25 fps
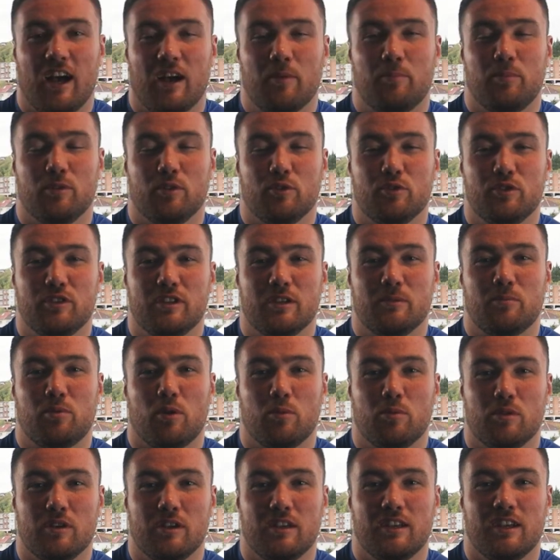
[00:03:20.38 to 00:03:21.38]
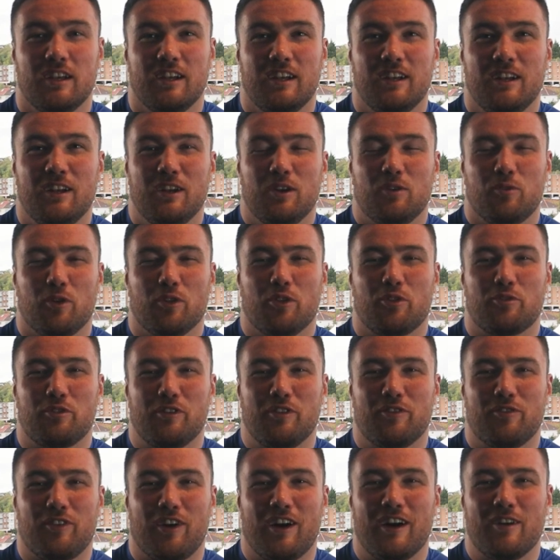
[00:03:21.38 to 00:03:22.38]
I ballooned it probably
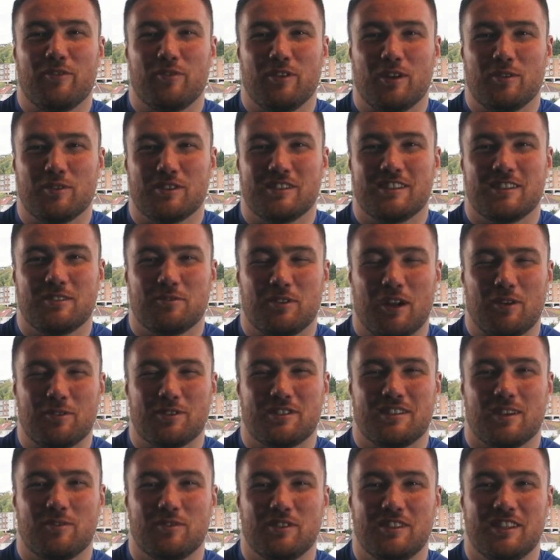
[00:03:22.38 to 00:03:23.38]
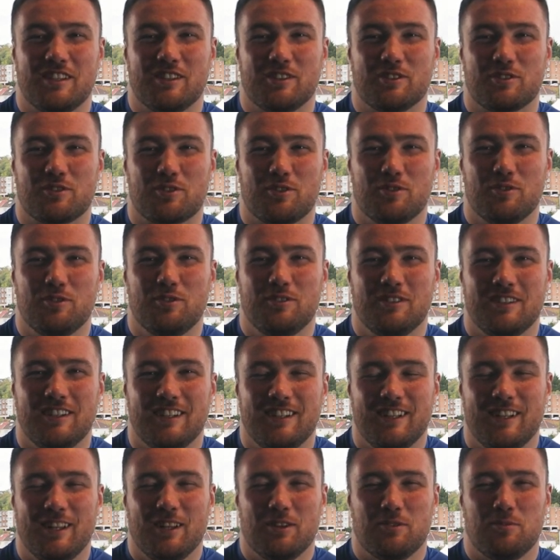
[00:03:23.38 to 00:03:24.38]
135 when I was when I was 17 at school,
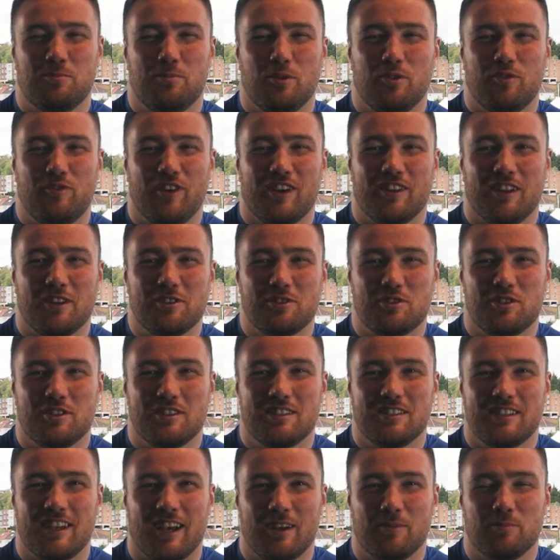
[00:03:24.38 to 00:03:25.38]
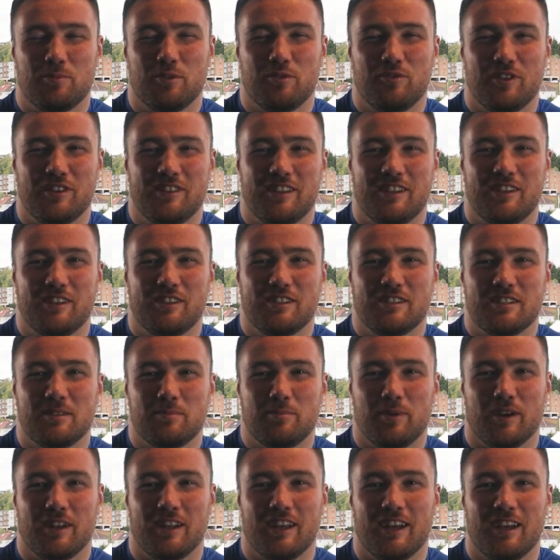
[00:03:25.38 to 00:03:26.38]
buffet lunches and buffet dinners,
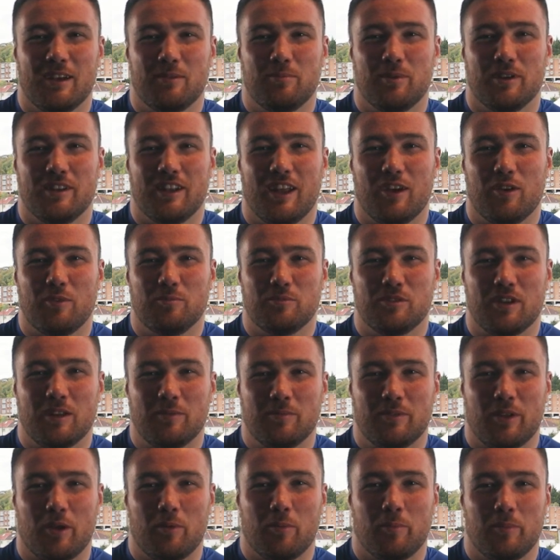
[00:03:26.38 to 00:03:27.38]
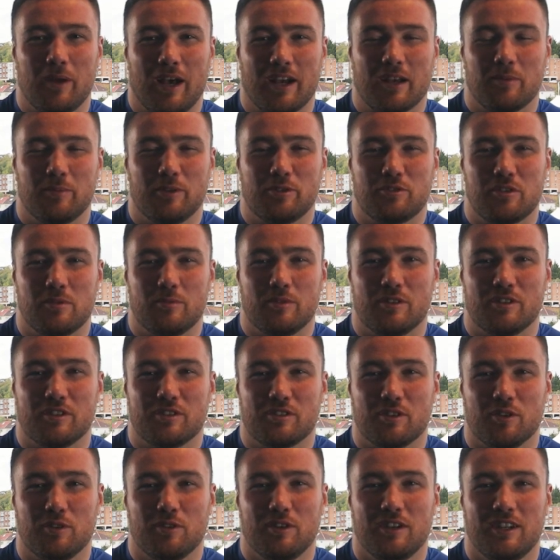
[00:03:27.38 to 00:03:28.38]
but uh, but now I'm, I'm, down back a bit trimmer.
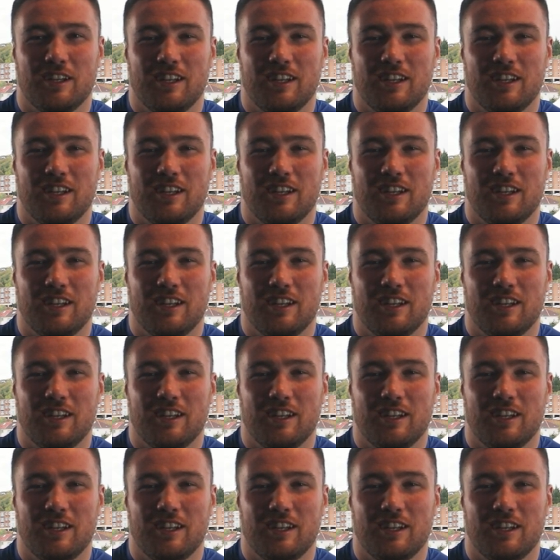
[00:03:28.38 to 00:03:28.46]
So